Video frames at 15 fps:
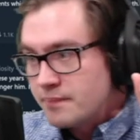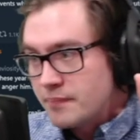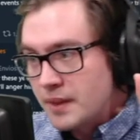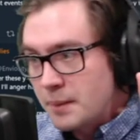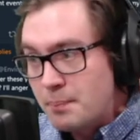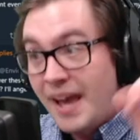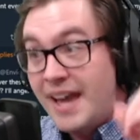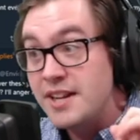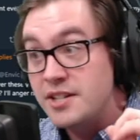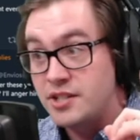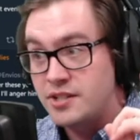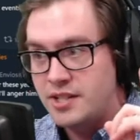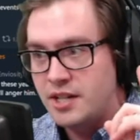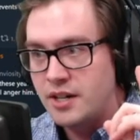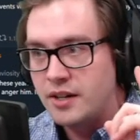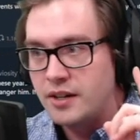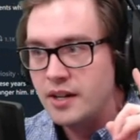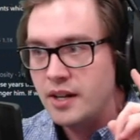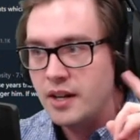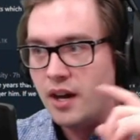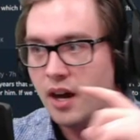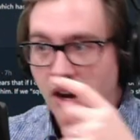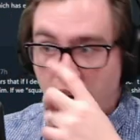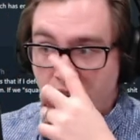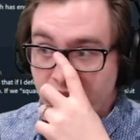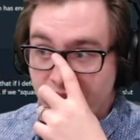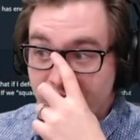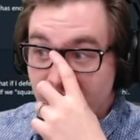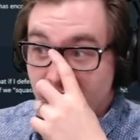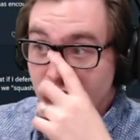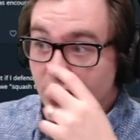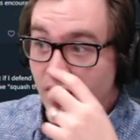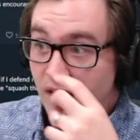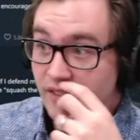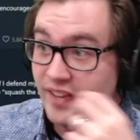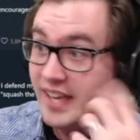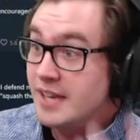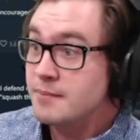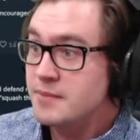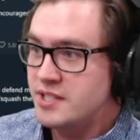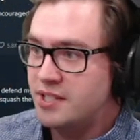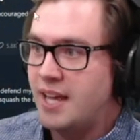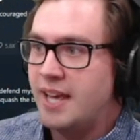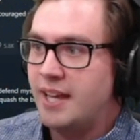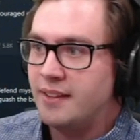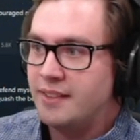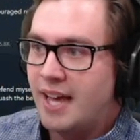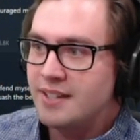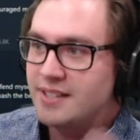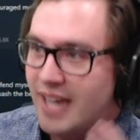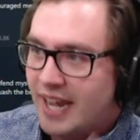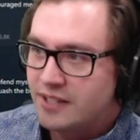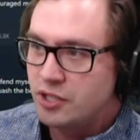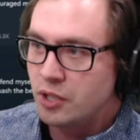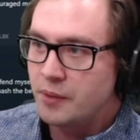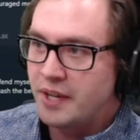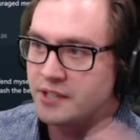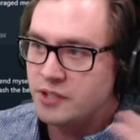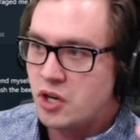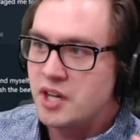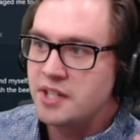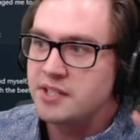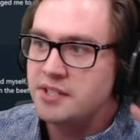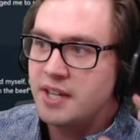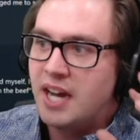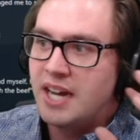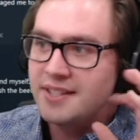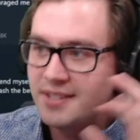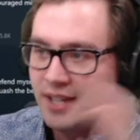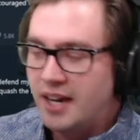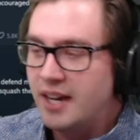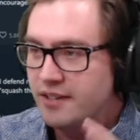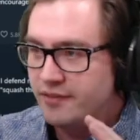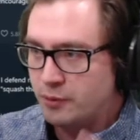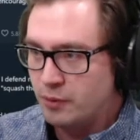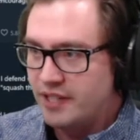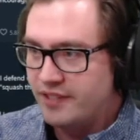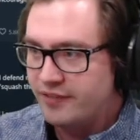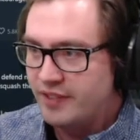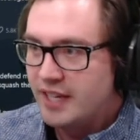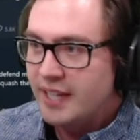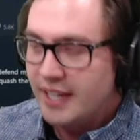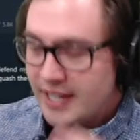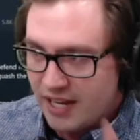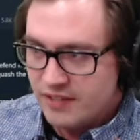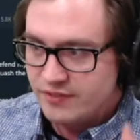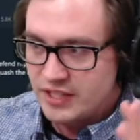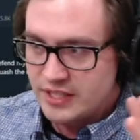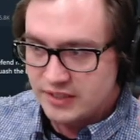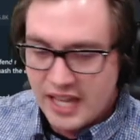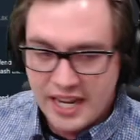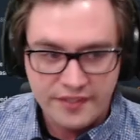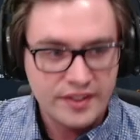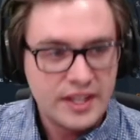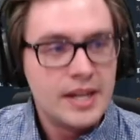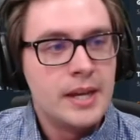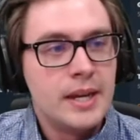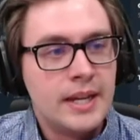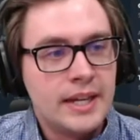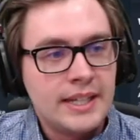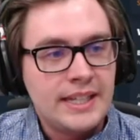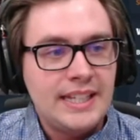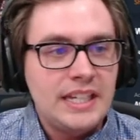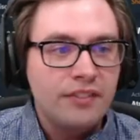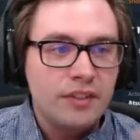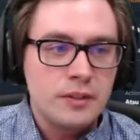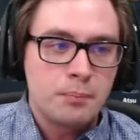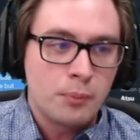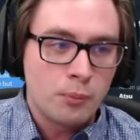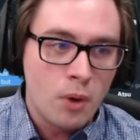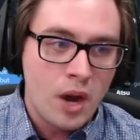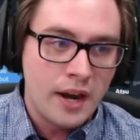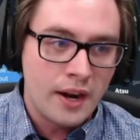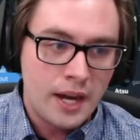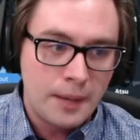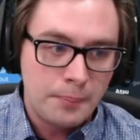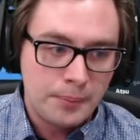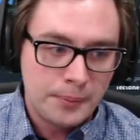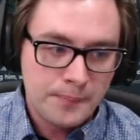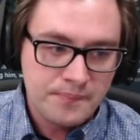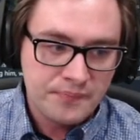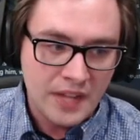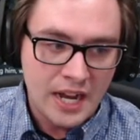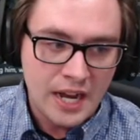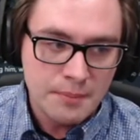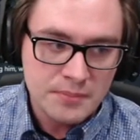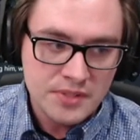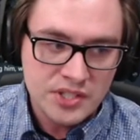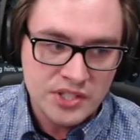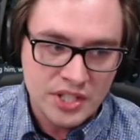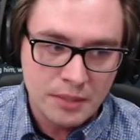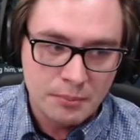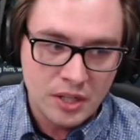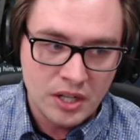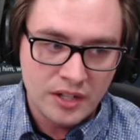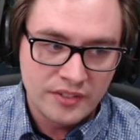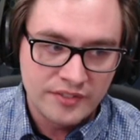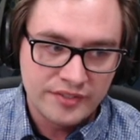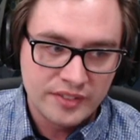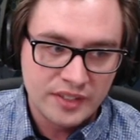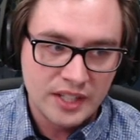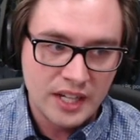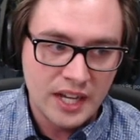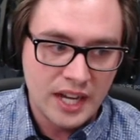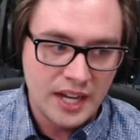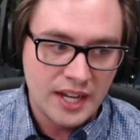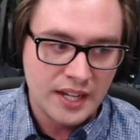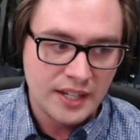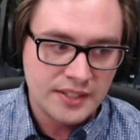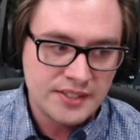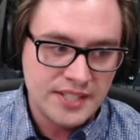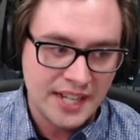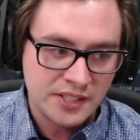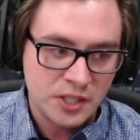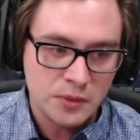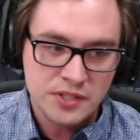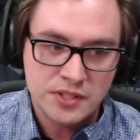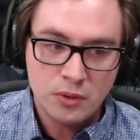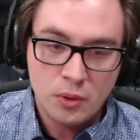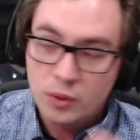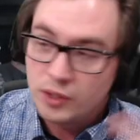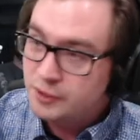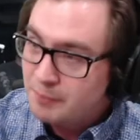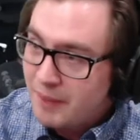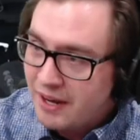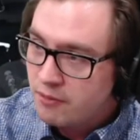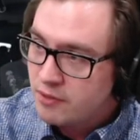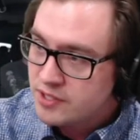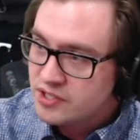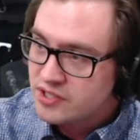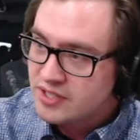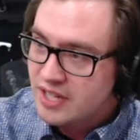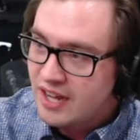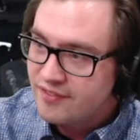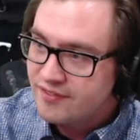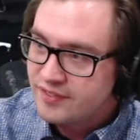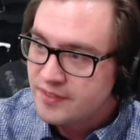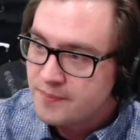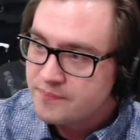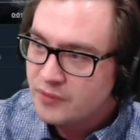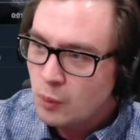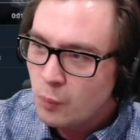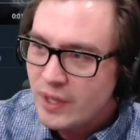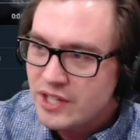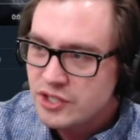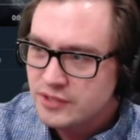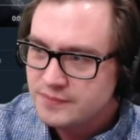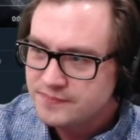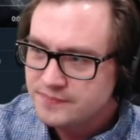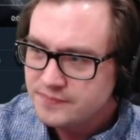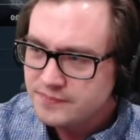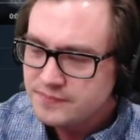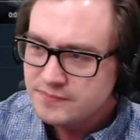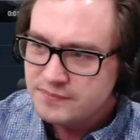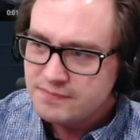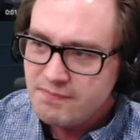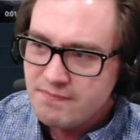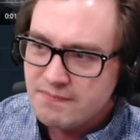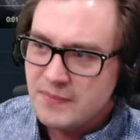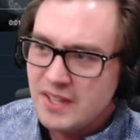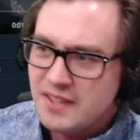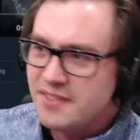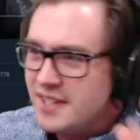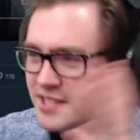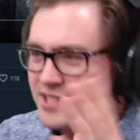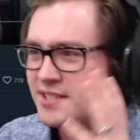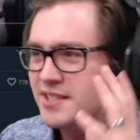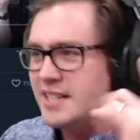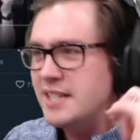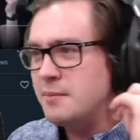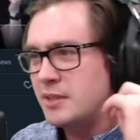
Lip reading: pages here of him saying that Tectone has caused a ton of grief in Envy's life. He even brought up some of Tectone's old marriage stuff, which this seemed